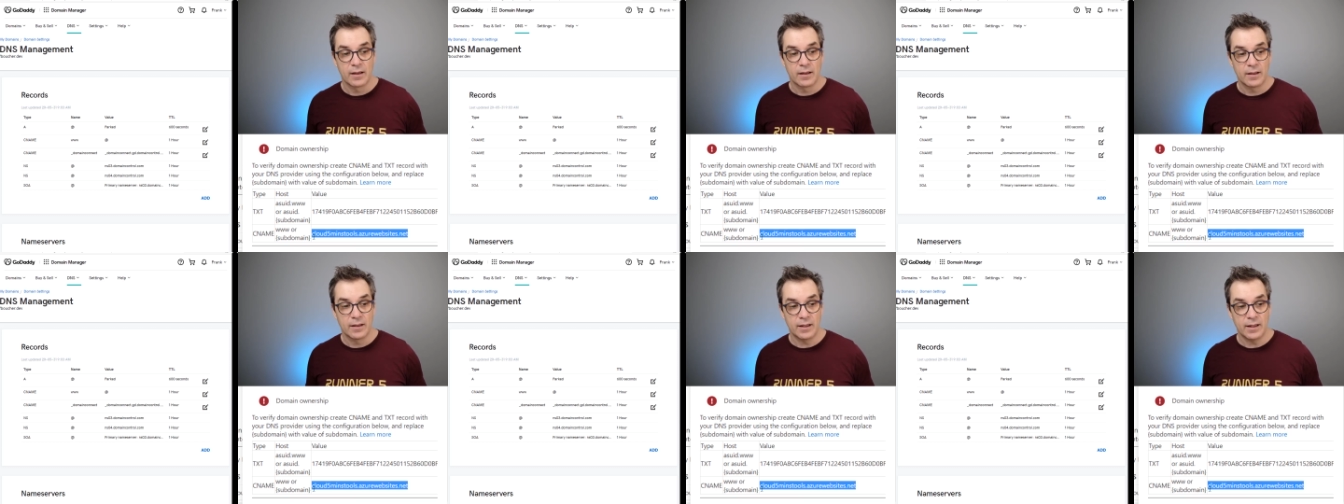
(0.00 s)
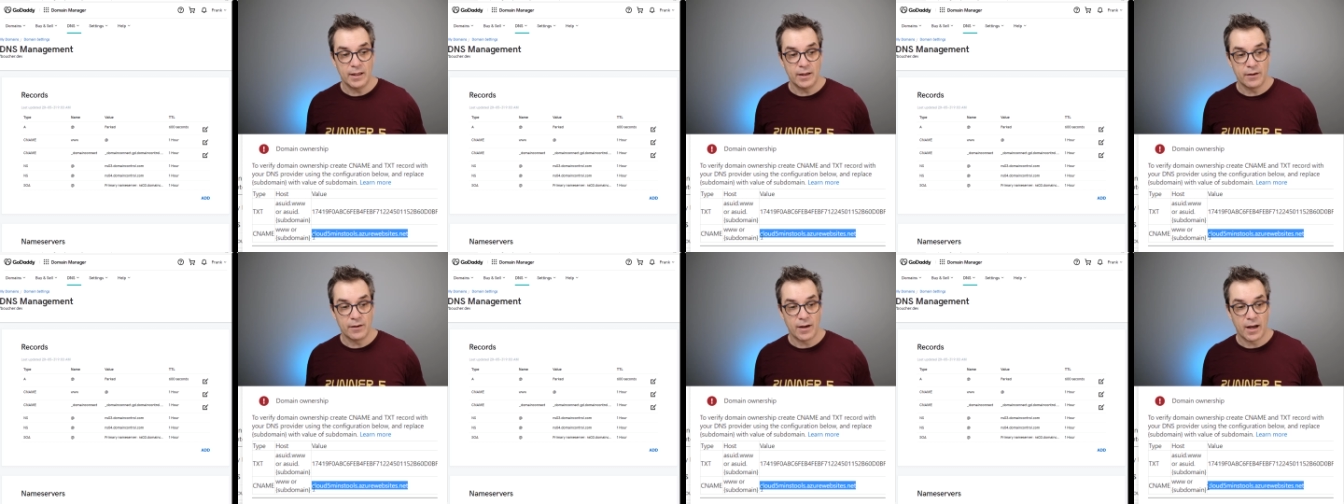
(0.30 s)

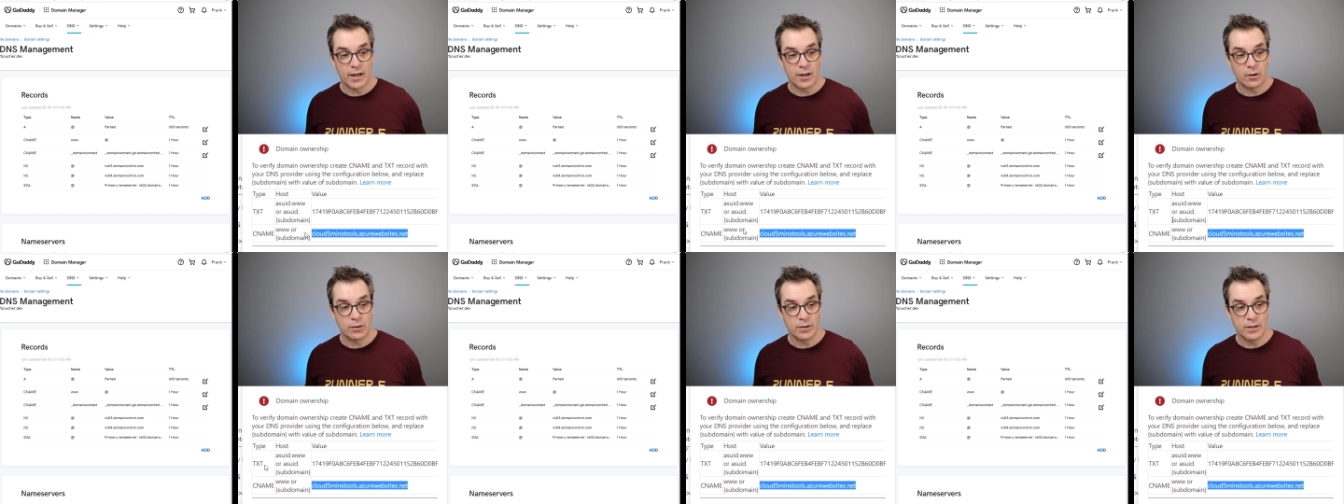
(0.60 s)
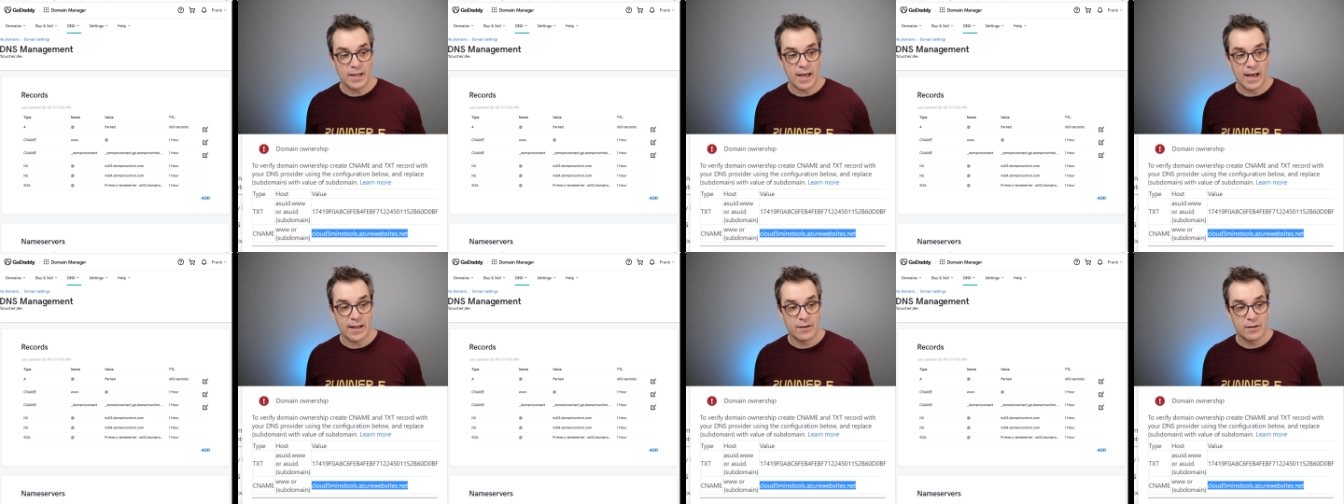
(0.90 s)
here I
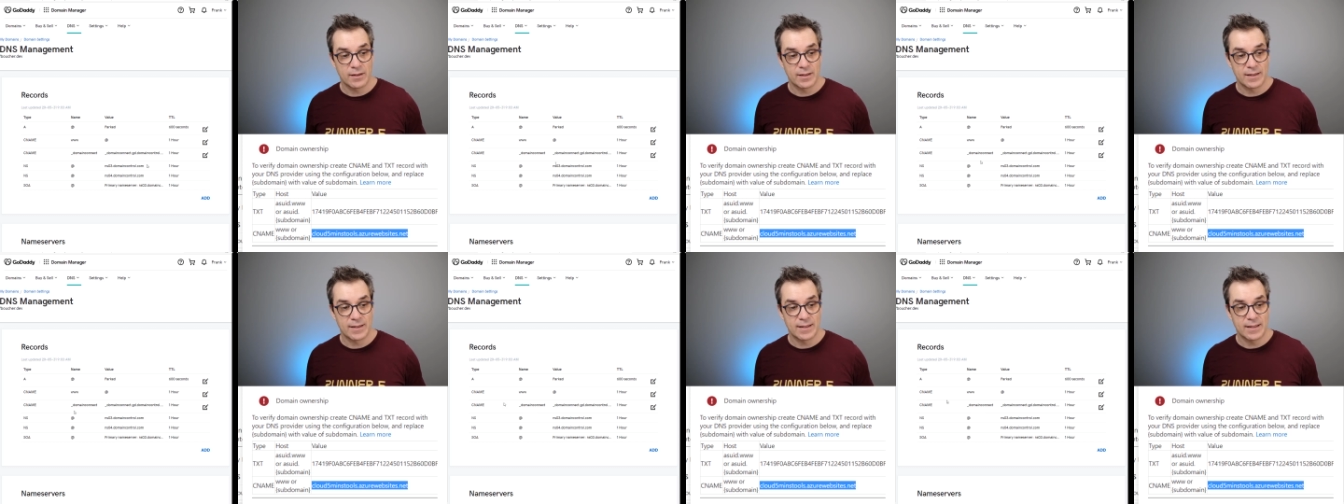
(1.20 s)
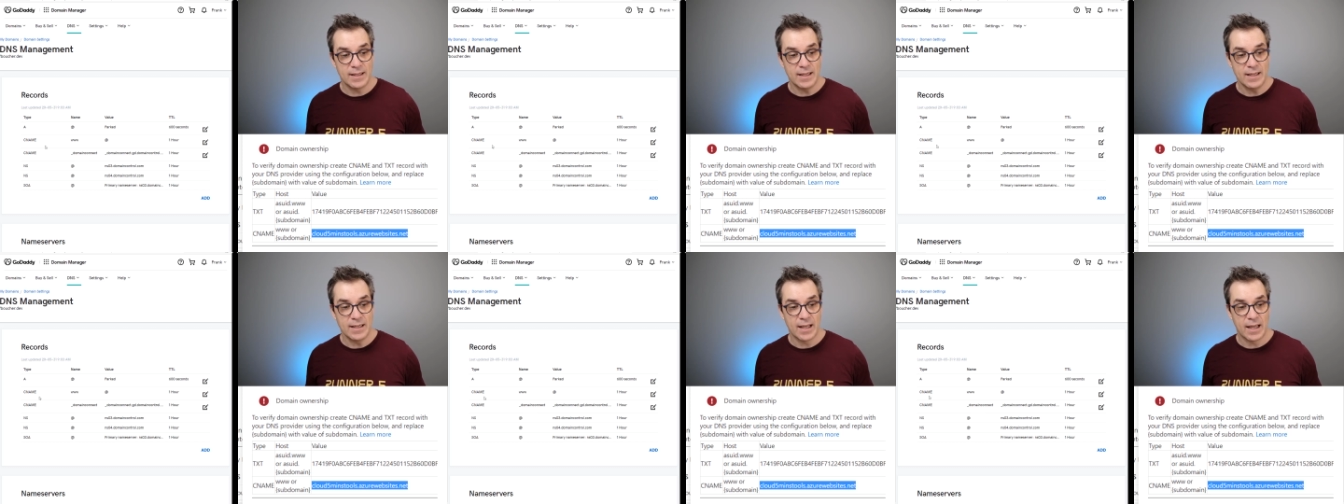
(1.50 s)
already had the
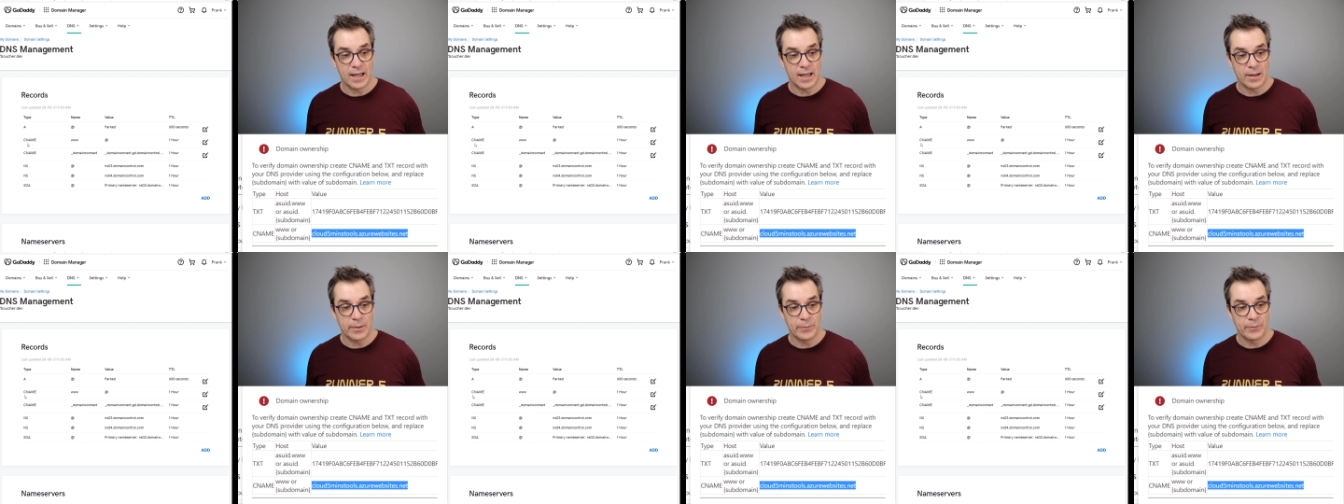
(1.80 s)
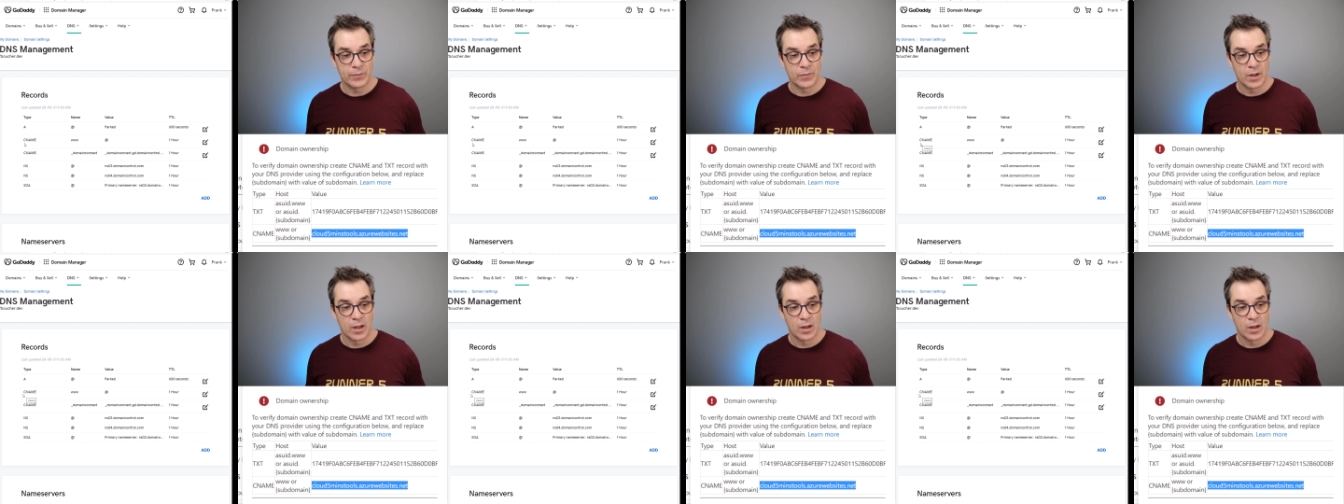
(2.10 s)
C name